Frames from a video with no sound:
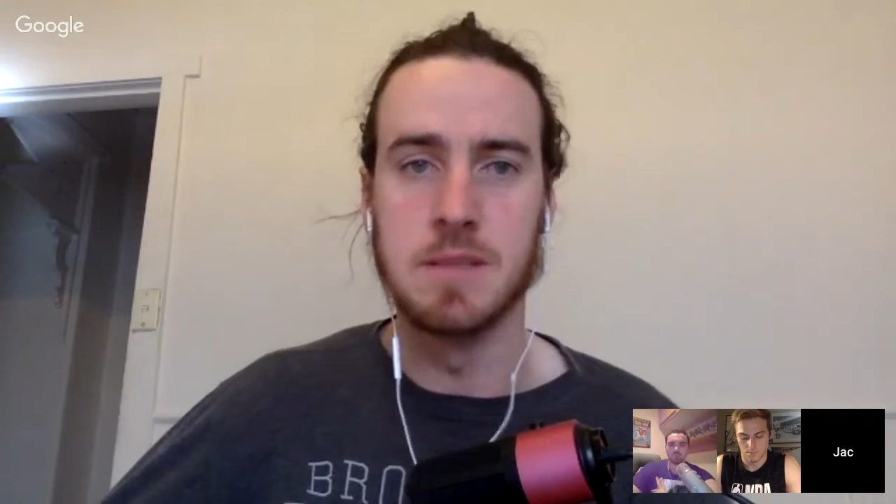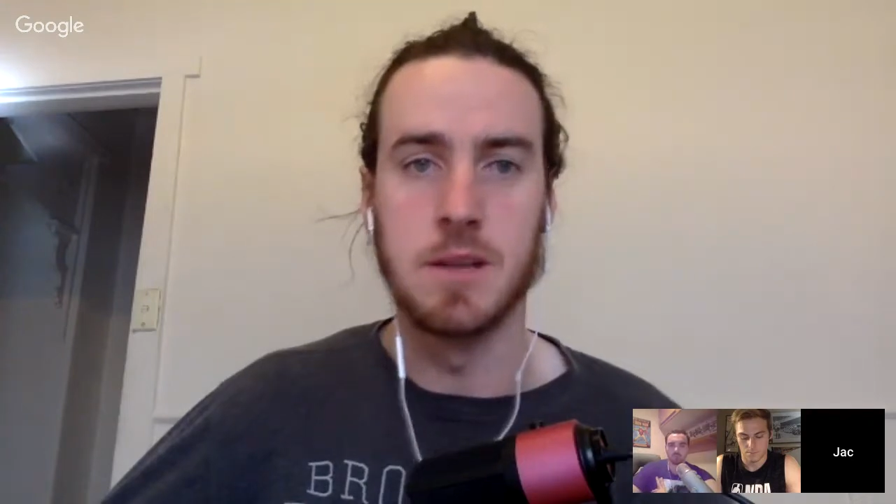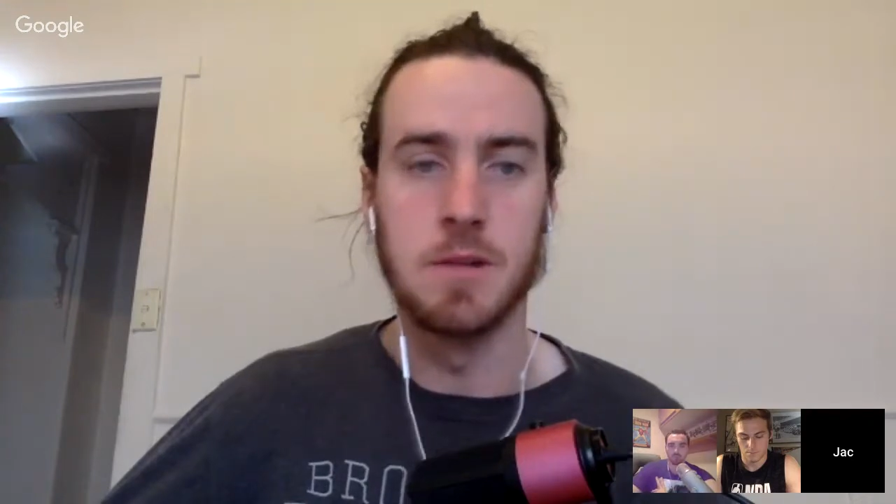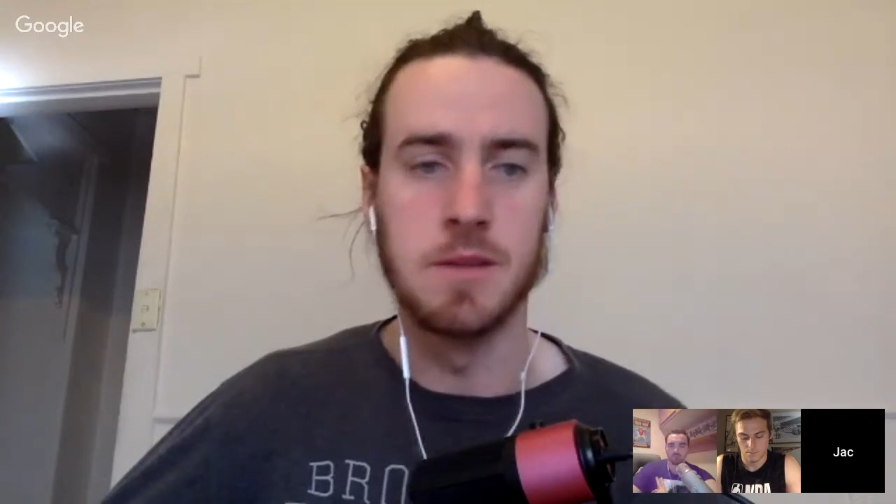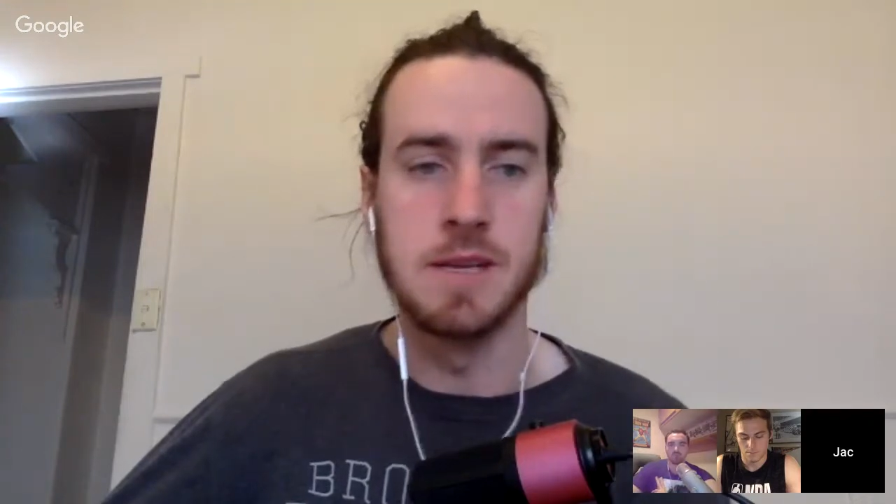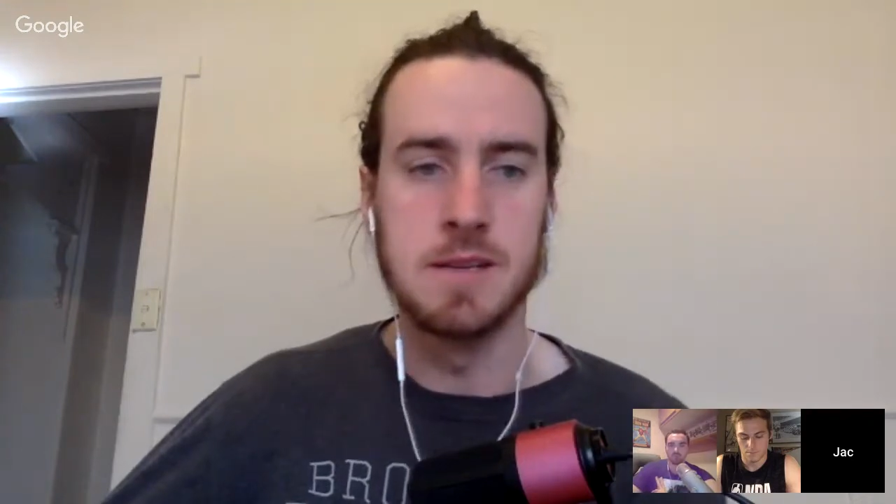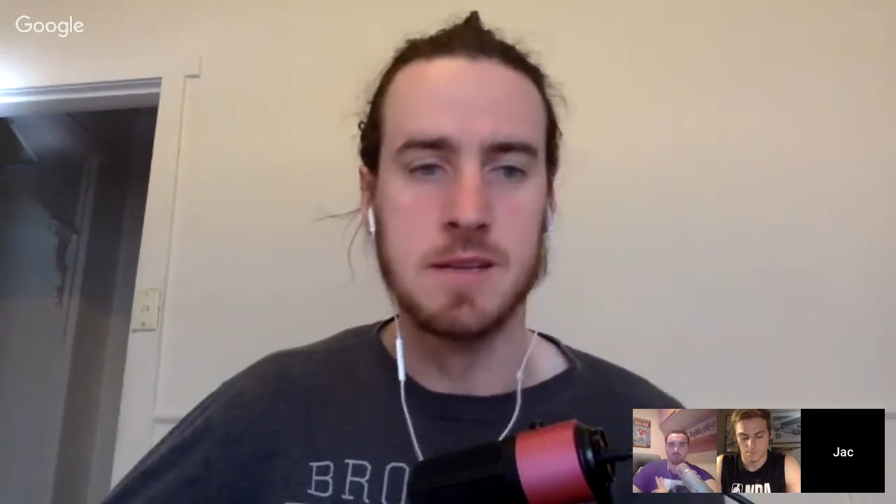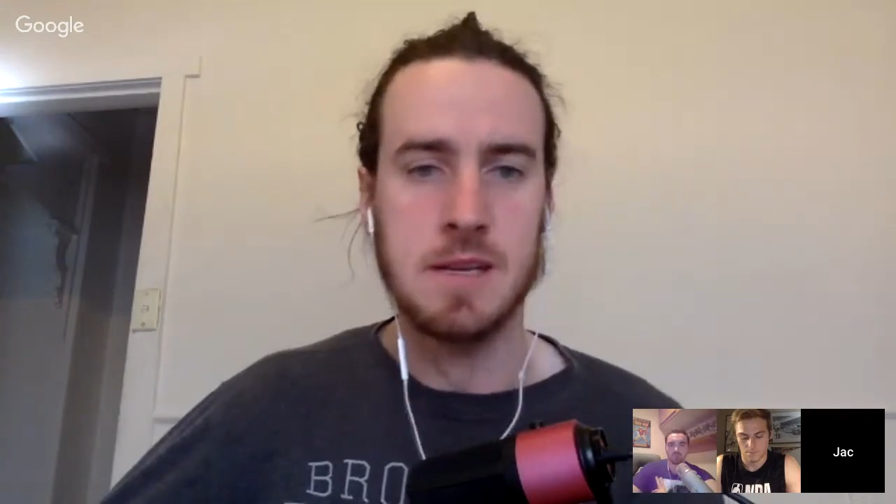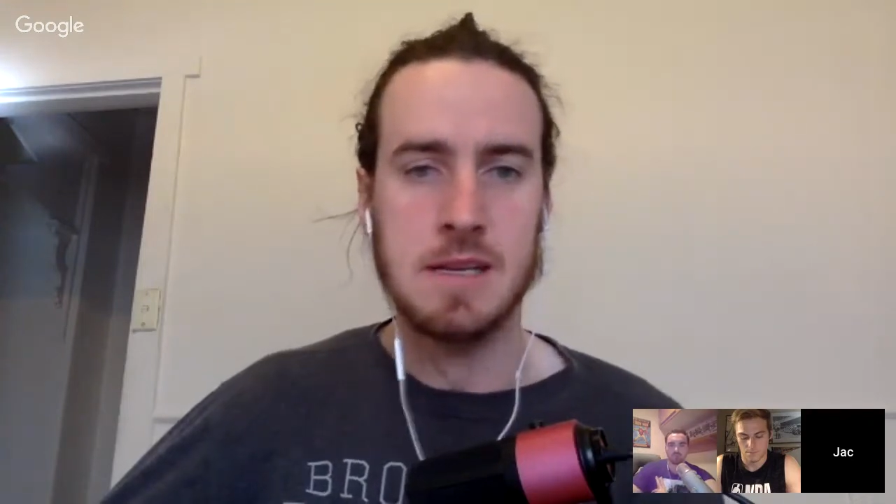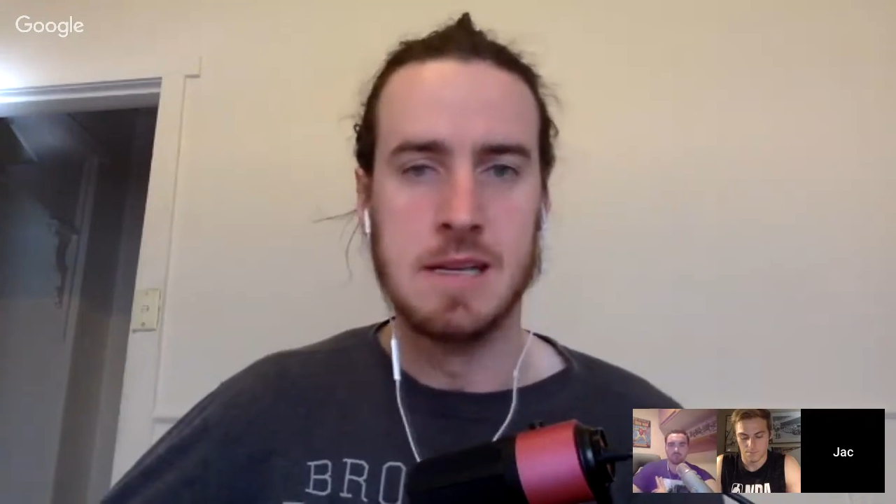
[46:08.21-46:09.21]
There's
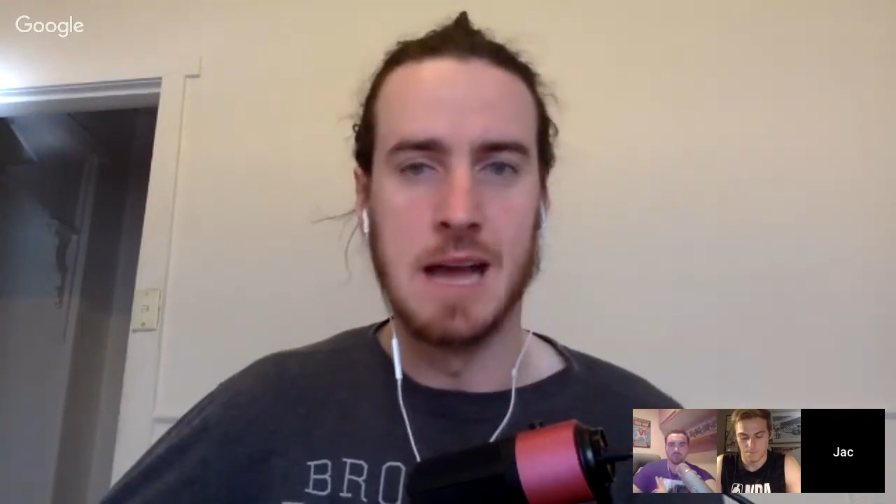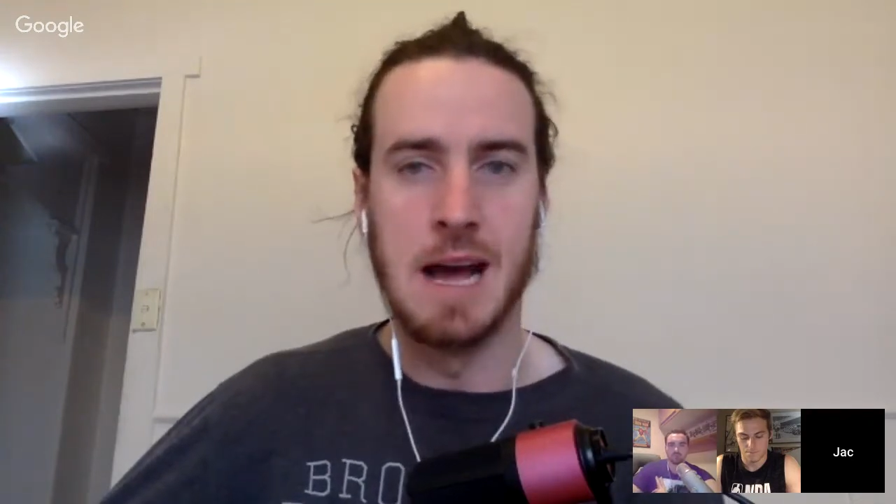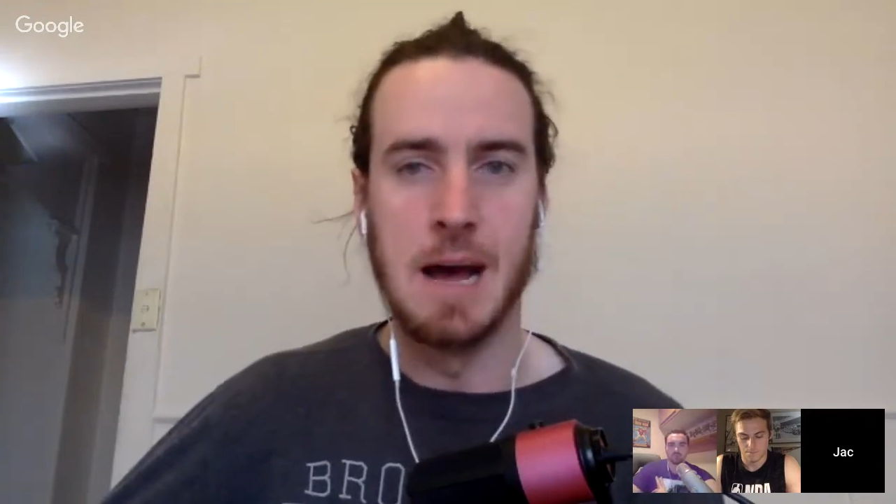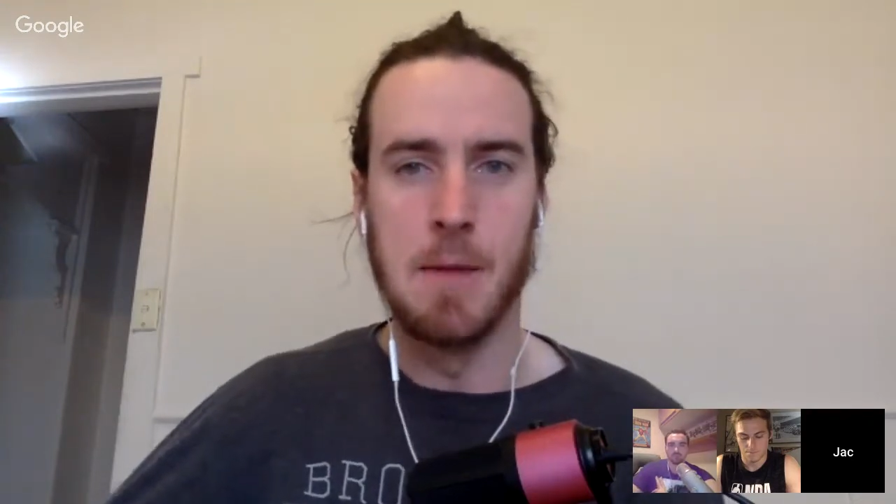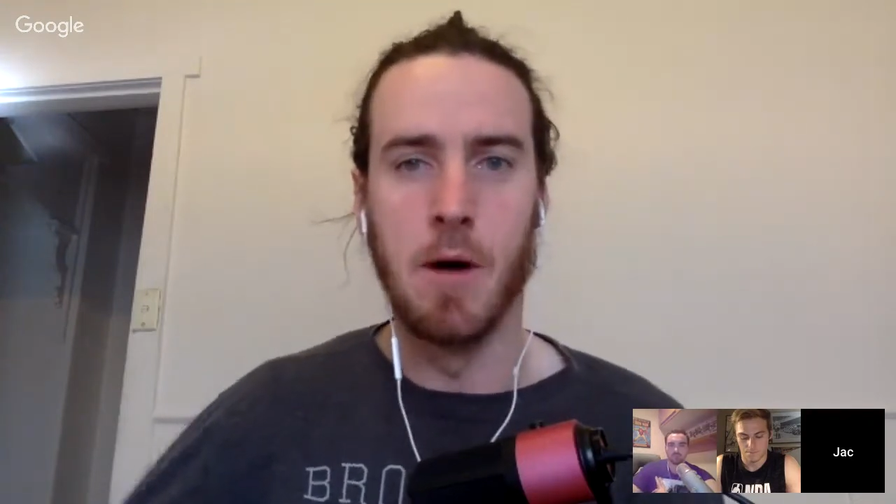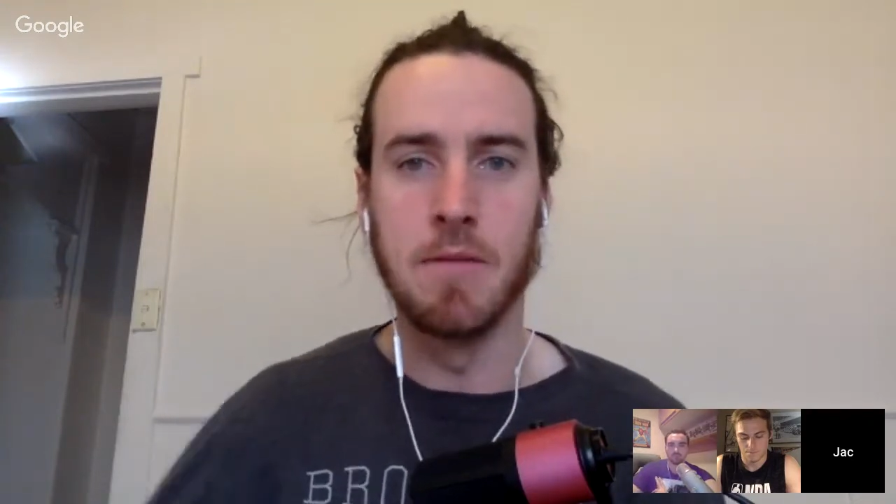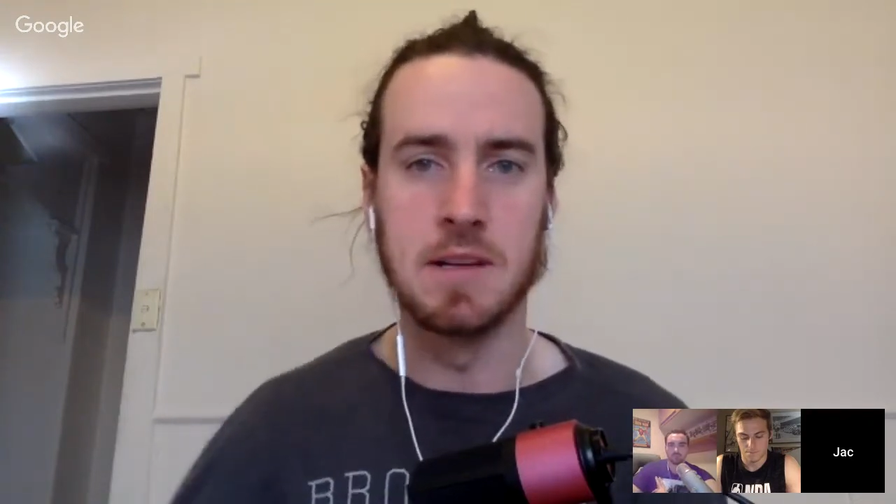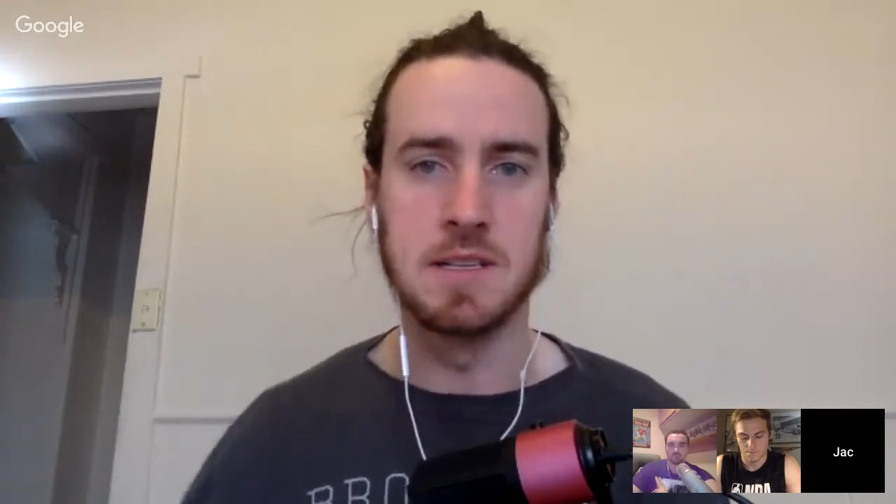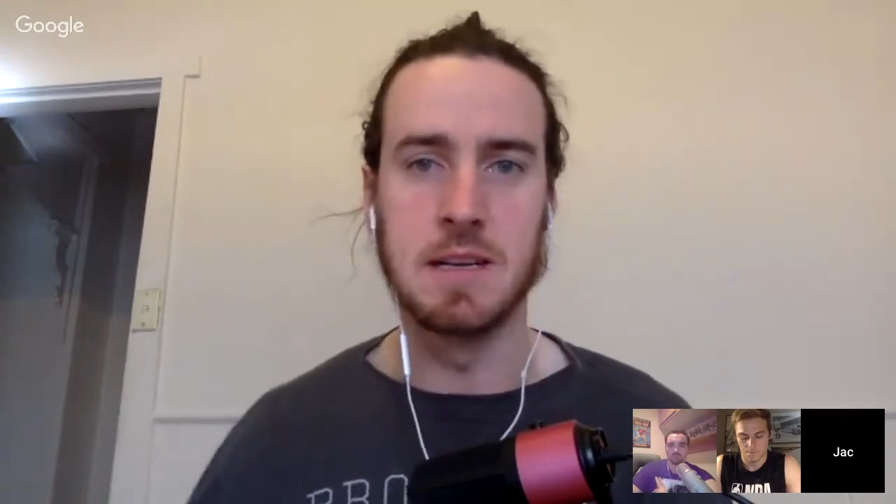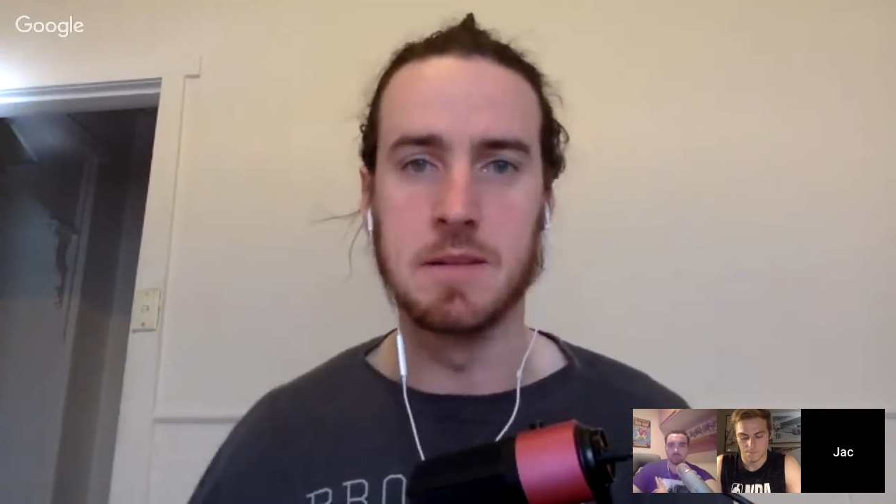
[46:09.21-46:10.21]
obviously